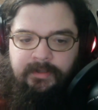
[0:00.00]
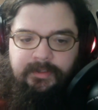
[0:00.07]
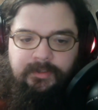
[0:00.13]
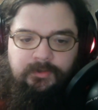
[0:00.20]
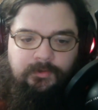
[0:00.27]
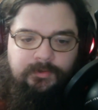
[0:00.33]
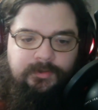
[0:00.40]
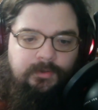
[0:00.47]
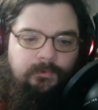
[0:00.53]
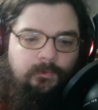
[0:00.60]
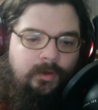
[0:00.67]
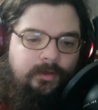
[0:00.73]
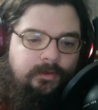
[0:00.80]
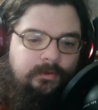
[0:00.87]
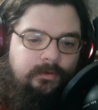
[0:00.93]
They looked in
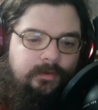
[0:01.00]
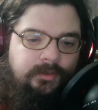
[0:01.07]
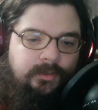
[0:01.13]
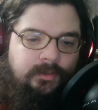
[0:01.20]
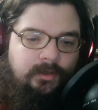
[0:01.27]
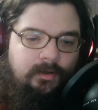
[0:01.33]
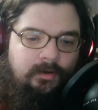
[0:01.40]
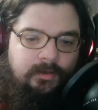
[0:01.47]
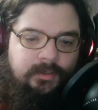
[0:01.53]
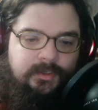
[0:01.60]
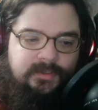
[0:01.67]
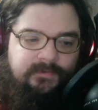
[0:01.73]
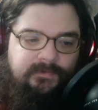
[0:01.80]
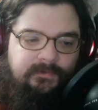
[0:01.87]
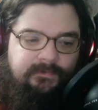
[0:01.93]
wonder at the
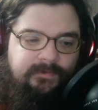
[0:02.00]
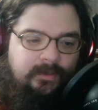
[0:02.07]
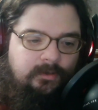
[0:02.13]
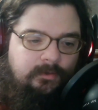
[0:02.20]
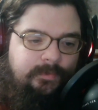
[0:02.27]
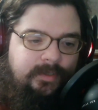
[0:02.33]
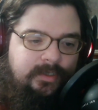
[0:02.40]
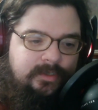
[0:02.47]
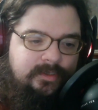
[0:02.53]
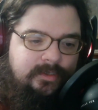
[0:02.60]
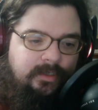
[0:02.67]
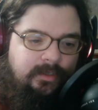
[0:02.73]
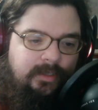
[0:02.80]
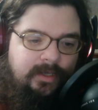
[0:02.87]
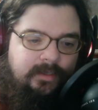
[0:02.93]
carcass of the fell beast
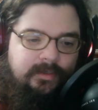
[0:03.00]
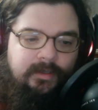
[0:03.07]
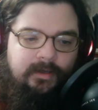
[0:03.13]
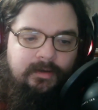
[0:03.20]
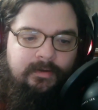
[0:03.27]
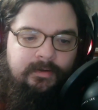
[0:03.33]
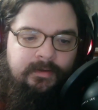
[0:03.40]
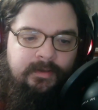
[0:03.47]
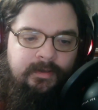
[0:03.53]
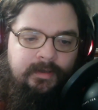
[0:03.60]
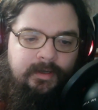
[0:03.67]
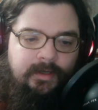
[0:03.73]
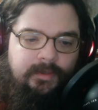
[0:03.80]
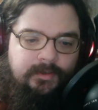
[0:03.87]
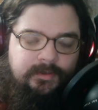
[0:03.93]
that lay there,
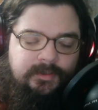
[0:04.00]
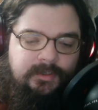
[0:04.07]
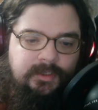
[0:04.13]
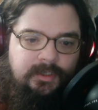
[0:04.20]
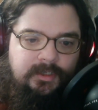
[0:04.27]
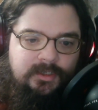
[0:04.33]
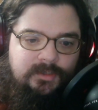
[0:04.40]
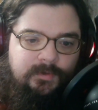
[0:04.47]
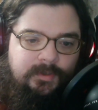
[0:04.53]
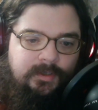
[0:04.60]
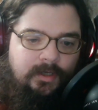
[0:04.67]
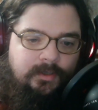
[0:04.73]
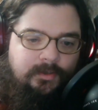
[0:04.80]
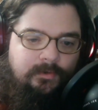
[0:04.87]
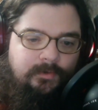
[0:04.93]
and their steeds would
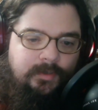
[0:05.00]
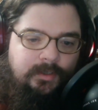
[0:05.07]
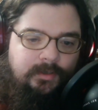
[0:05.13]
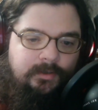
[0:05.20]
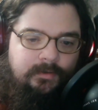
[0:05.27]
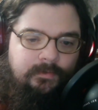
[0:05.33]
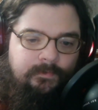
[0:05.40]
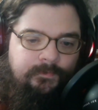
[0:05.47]
not go near.